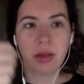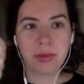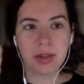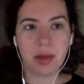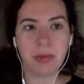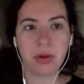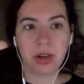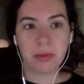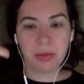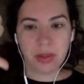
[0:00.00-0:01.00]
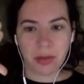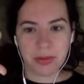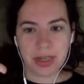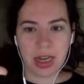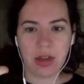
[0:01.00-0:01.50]
thumbs up or
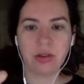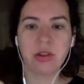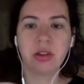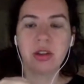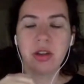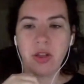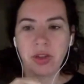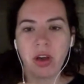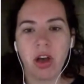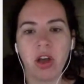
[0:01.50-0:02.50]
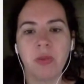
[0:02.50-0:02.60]
thumbs down on the